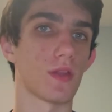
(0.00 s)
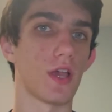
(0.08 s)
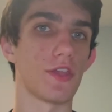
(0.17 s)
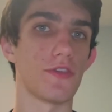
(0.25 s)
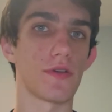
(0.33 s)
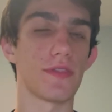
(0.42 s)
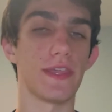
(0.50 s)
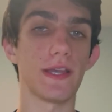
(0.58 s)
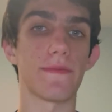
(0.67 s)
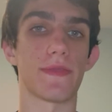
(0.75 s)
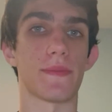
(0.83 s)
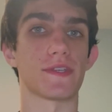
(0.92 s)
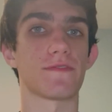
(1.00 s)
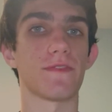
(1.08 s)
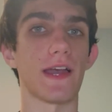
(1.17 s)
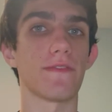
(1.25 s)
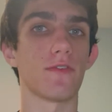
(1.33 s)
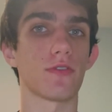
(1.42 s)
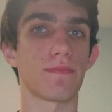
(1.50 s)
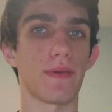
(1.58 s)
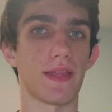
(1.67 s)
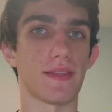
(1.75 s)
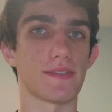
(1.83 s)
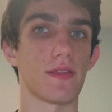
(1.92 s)
You can think of them as 5V
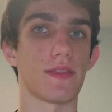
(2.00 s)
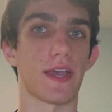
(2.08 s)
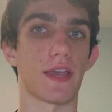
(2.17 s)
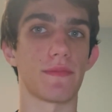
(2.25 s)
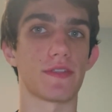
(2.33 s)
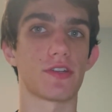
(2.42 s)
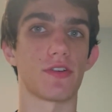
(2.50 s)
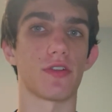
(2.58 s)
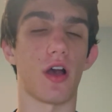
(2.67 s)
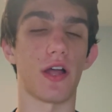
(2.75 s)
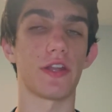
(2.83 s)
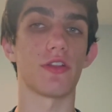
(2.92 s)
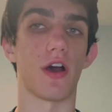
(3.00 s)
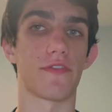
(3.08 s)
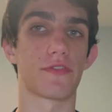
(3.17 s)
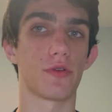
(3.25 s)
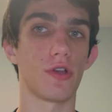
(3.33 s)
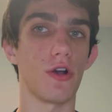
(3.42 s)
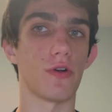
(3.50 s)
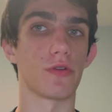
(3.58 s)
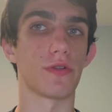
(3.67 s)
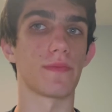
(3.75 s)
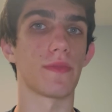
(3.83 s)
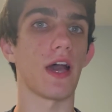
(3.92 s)
pins that can be turned on and off through code.
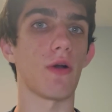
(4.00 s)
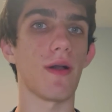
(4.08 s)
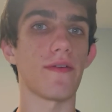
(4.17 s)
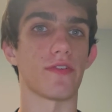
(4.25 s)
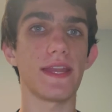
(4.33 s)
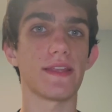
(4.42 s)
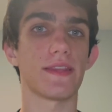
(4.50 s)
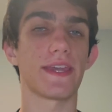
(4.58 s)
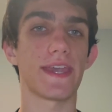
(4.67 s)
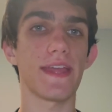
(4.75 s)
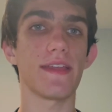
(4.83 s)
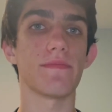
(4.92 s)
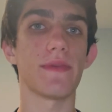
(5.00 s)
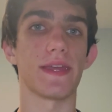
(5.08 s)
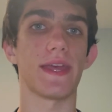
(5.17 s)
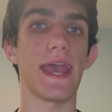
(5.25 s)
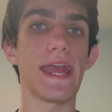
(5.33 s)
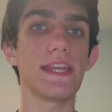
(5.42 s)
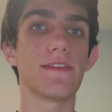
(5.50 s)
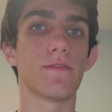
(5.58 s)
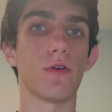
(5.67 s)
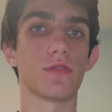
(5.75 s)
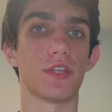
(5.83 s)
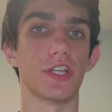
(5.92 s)
However, they can't emit any
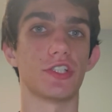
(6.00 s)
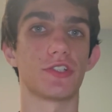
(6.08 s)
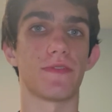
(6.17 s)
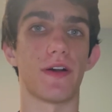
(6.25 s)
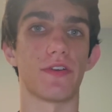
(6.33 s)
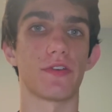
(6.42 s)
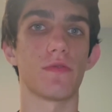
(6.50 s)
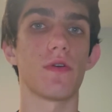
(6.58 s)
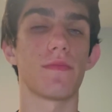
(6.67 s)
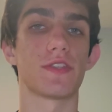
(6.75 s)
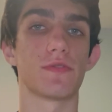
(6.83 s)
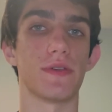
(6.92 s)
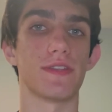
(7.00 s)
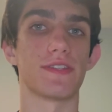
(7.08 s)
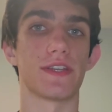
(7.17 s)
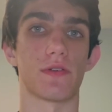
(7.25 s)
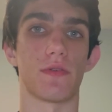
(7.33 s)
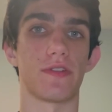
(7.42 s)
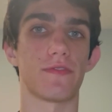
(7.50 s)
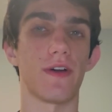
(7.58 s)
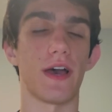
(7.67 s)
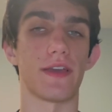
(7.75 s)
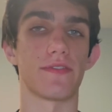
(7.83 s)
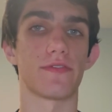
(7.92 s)
voltage value between 0 and
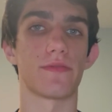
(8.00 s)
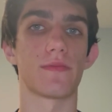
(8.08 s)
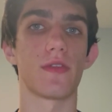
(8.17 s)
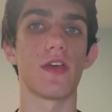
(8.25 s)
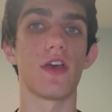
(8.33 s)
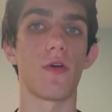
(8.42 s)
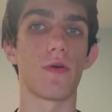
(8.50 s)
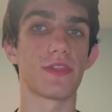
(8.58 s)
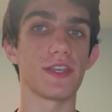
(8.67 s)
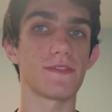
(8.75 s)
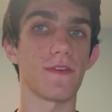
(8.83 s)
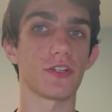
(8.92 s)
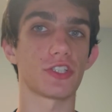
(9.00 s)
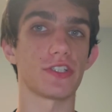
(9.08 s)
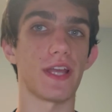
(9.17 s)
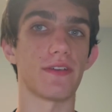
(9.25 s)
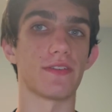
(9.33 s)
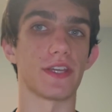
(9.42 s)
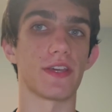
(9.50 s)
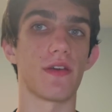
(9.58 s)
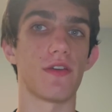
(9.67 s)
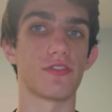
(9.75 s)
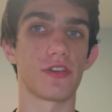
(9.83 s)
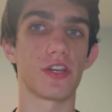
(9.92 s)
5. With this functionality, you can